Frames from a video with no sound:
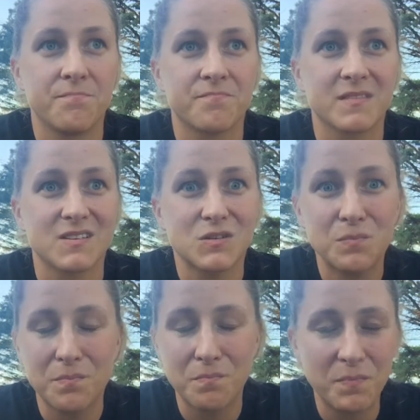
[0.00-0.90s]
So
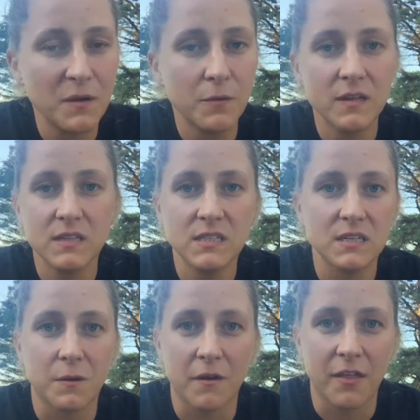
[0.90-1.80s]
be realistic
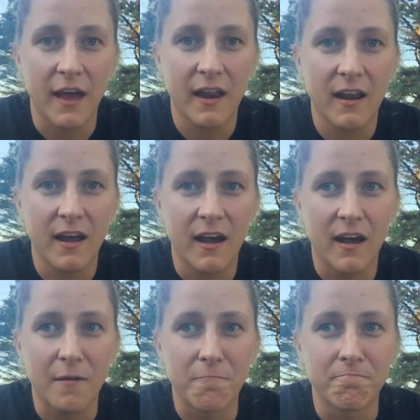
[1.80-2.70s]
about that.
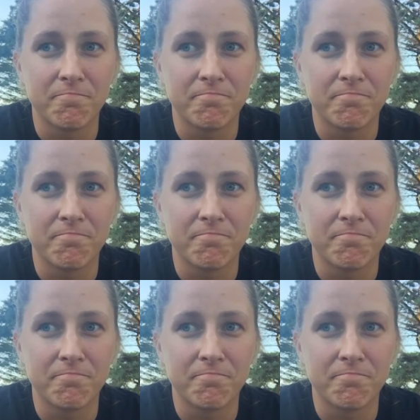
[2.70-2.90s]
I